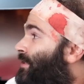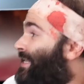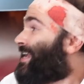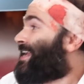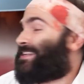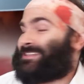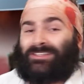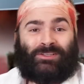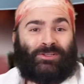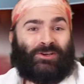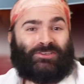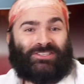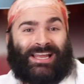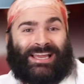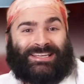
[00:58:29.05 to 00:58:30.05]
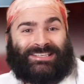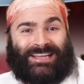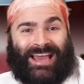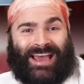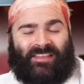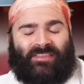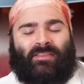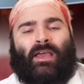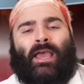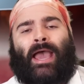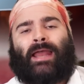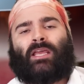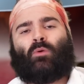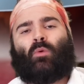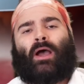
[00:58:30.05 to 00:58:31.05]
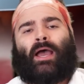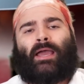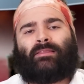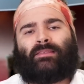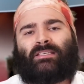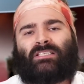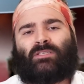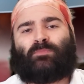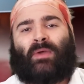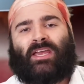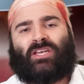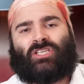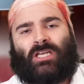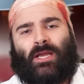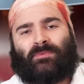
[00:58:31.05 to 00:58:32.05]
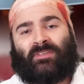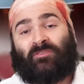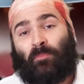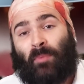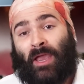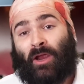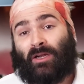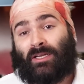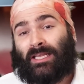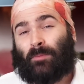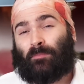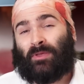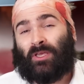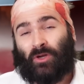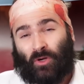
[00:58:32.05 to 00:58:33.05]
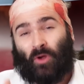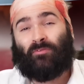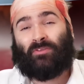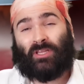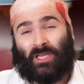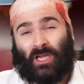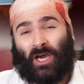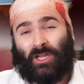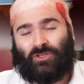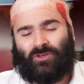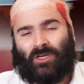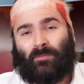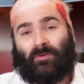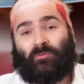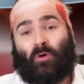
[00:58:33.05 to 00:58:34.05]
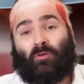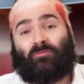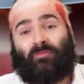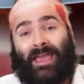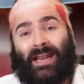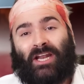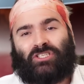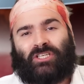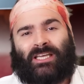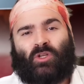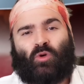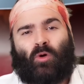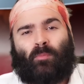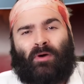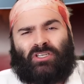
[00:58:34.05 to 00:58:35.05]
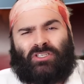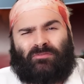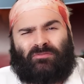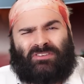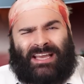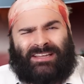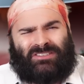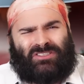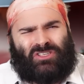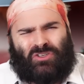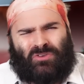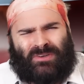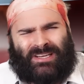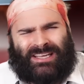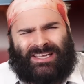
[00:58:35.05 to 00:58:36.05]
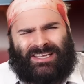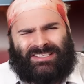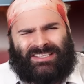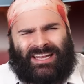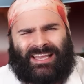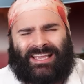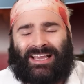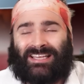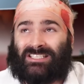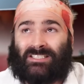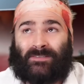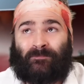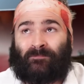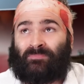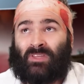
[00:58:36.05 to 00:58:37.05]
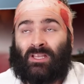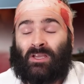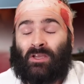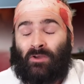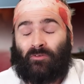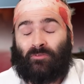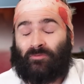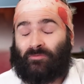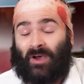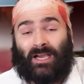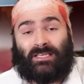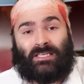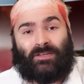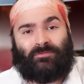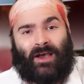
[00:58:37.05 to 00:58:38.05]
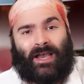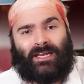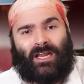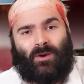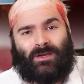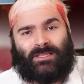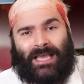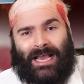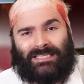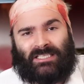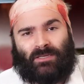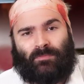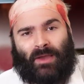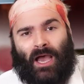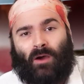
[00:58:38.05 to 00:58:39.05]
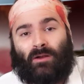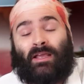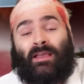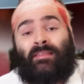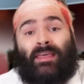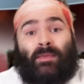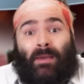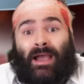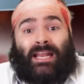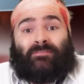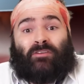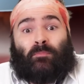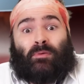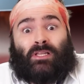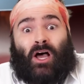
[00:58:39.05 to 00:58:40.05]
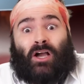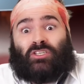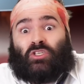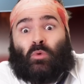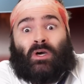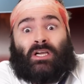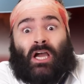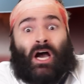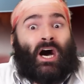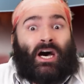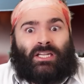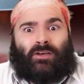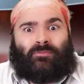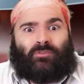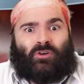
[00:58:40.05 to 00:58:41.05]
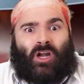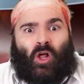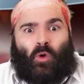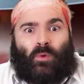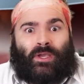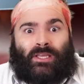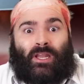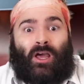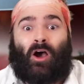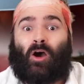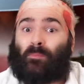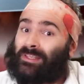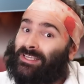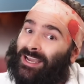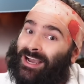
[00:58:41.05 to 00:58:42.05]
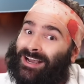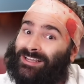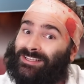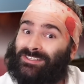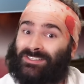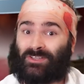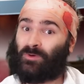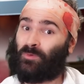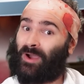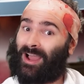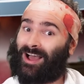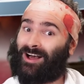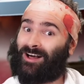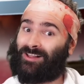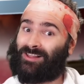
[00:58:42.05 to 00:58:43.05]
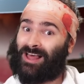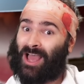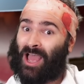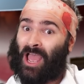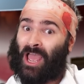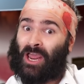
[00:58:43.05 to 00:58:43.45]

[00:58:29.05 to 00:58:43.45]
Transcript: Neat. Looks like death. Anyway, these spaceships have apparently appeared over the country before vanishing into a bunch of dense trees, and I guess f***ed if I know what that's about. They might even belong to Wakanda for all we know, because, well,